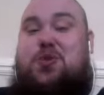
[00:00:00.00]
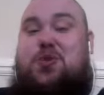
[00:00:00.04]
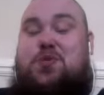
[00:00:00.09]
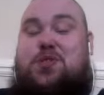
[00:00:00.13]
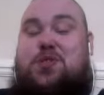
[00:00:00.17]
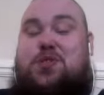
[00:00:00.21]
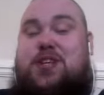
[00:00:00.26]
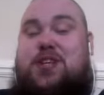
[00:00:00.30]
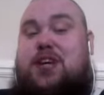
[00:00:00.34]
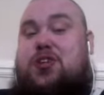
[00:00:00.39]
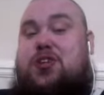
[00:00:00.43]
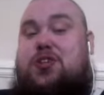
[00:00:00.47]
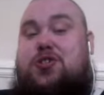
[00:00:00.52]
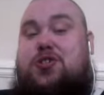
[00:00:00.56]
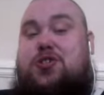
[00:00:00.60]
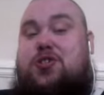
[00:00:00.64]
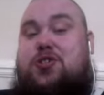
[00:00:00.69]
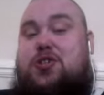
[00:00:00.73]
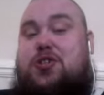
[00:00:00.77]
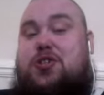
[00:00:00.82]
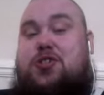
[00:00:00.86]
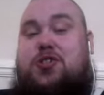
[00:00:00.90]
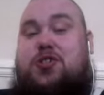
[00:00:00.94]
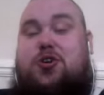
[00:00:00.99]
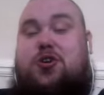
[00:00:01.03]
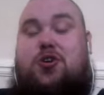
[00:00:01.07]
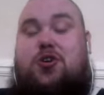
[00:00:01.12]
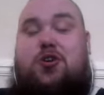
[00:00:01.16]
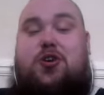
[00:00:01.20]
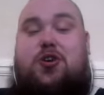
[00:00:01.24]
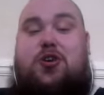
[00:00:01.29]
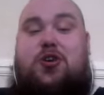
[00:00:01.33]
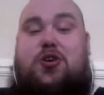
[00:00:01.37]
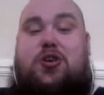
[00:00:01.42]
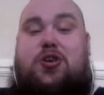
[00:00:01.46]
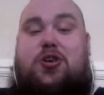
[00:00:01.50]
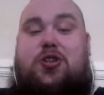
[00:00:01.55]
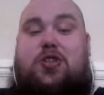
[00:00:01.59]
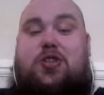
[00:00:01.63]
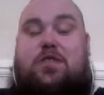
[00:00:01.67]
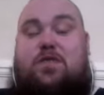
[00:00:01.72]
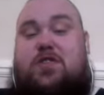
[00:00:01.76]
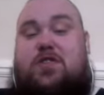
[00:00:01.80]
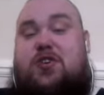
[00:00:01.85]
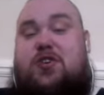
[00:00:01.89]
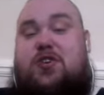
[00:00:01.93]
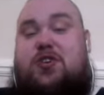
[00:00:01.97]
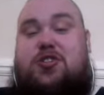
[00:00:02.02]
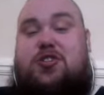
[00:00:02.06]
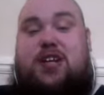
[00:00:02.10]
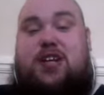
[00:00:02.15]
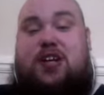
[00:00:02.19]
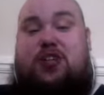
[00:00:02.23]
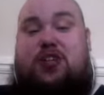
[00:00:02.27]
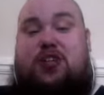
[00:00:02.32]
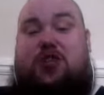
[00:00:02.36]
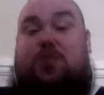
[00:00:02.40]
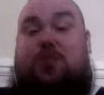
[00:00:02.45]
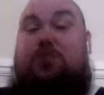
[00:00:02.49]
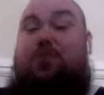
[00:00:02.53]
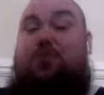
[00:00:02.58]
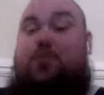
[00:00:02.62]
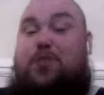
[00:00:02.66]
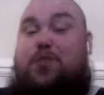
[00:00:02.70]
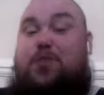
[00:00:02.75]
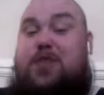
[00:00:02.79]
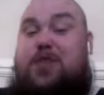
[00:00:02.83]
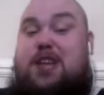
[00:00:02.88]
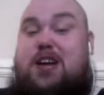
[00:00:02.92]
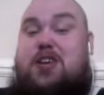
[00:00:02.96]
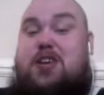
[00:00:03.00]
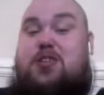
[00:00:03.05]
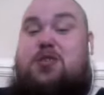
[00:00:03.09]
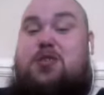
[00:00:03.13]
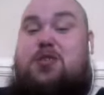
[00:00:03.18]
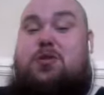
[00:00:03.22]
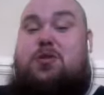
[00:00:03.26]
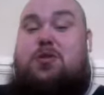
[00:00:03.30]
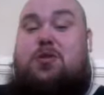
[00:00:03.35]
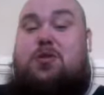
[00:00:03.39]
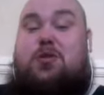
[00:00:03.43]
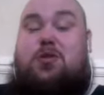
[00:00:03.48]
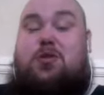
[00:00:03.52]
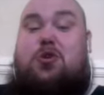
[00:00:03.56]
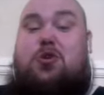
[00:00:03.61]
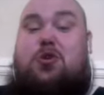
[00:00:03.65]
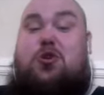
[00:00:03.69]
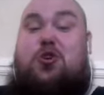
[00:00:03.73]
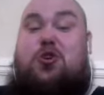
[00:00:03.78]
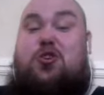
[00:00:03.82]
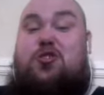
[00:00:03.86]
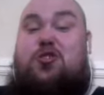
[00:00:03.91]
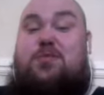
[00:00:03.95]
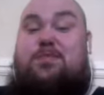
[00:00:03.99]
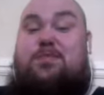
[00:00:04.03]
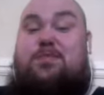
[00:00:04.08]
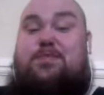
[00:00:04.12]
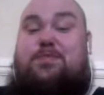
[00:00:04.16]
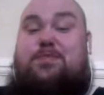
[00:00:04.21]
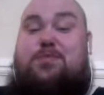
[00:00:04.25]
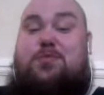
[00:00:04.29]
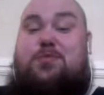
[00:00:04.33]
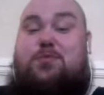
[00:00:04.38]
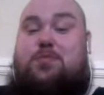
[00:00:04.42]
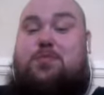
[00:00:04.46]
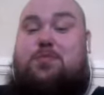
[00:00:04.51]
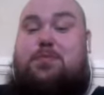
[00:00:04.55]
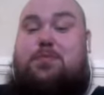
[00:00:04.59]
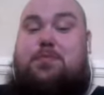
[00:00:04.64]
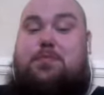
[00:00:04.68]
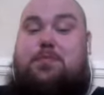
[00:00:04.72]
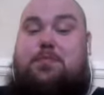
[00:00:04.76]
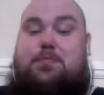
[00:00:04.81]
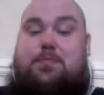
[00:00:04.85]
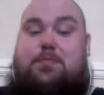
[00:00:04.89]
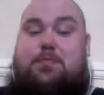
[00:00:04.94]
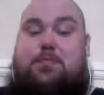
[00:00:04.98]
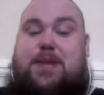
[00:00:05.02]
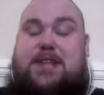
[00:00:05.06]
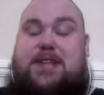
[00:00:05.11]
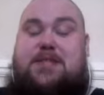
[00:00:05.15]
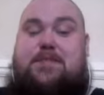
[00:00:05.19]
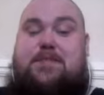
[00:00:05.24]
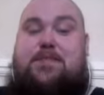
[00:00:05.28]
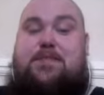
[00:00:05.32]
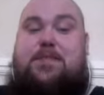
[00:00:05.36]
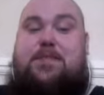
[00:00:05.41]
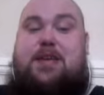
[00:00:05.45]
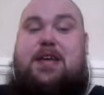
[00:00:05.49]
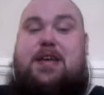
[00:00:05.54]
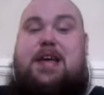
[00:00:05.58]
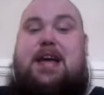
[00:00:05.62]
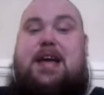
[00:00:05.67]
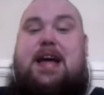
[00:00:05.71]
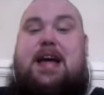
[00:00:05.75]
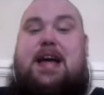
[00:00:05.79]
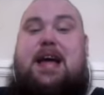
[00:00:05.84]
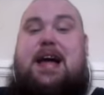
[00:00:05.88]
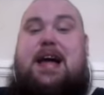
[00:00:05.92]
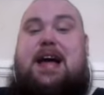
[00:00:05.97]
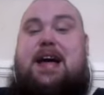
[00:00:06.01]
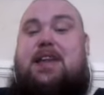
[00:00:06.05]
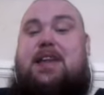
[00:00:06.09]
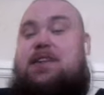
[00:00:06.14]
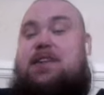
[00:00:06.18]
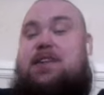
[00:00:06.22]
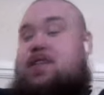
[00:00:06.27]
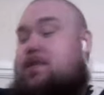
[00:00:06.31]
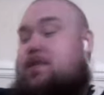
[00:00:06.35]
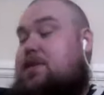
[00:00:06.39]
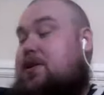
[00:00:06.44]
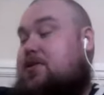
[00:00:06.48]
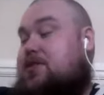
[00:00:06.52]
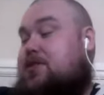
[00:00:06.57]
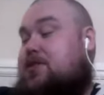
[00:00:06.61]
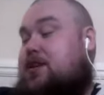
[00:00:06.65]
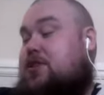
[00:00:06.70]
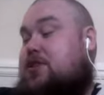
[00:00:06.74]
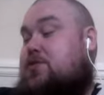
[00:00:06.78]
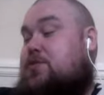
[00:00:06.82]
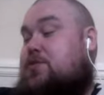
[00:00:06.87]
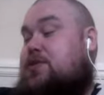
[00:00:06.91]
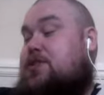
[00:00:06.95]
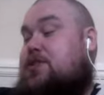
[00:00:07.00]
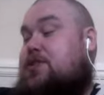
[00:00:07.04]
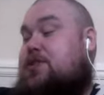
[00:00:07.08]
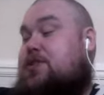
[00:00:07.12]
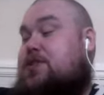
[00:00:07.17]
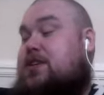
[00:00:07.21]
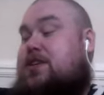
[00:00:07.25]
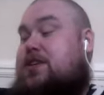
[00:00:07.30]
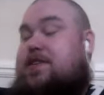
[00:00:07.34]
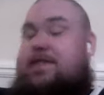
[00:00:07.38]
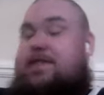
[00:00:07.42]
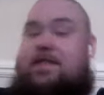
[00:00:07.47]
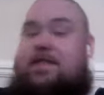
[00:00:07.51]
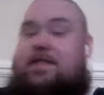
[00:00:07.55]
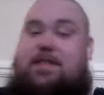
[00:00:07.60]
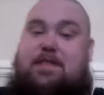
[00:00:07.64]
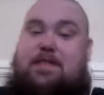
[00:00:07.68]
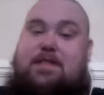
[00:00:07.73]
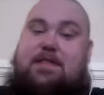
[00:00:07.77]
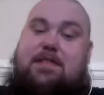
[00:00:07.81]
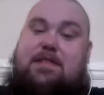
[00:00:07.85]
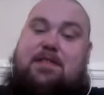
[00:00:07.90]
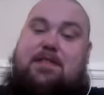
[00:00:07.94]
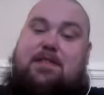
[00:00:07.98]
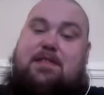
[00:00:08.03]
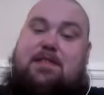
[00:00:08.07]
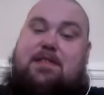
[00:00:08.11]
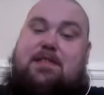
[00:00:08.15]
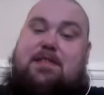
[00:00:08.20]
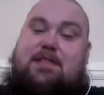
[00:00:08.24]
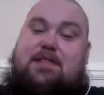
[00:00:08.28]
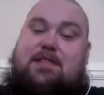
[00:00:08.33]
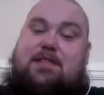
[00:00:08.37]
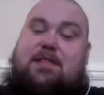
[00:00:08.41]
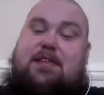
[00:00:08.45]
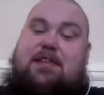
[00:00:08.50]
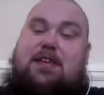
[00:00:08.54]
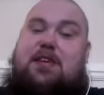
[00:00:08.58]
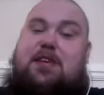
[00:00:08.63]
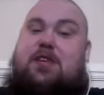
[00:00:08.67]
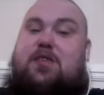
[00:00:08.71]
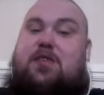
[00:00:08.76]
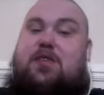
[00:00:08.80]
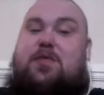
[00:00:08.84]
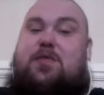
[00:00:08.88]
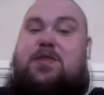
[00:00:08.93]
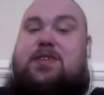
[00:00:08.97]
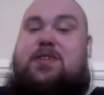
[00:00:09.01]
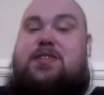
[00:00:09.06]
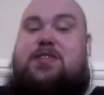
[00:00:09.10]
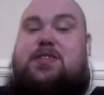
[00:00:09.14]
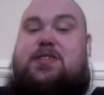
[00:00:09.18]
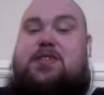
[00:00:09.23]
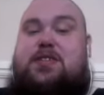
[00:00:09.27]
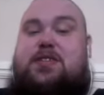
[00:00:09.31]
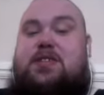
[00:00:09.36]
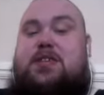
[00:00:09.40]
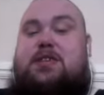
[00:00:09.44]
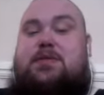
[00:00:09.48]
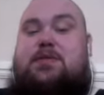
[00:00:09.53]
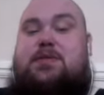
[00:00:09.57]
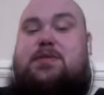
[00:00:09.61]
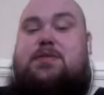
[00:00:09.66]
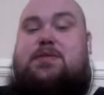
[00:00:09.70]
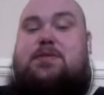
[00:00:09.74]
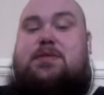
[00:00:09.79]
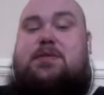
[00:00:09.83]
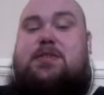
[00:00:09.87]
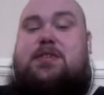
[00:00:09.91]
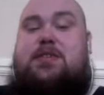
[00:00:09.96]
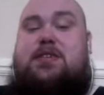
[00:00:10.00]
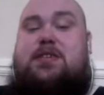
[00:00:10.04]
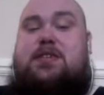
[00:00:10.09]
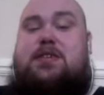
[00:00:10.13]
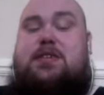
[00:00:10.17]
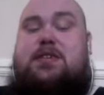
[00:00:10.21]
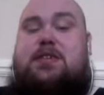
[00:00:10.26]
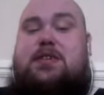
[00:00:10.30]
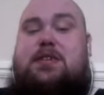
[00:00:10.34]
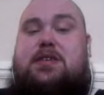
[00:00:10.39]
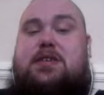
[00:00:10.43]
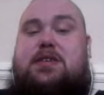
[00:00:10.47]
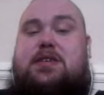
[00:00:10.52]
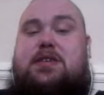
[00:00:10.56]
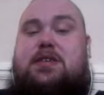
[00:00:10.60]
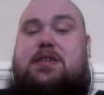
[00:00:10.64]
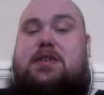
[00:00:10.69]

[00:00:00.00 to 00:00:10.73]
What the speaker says: sections to the song. the verse section with that chord pattern, and the middle section, which is the "It always seemed to me."